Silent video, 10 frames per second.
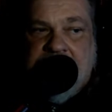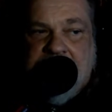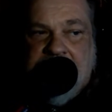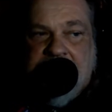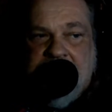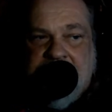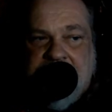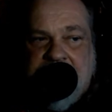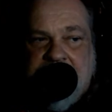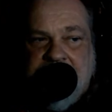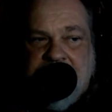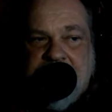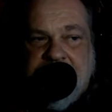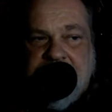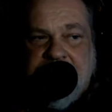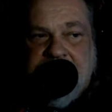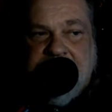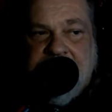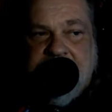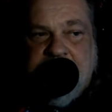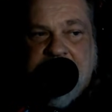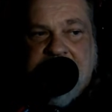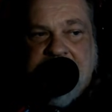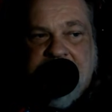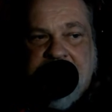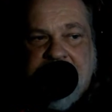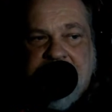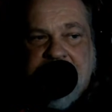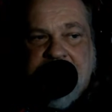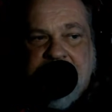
That song is based on a true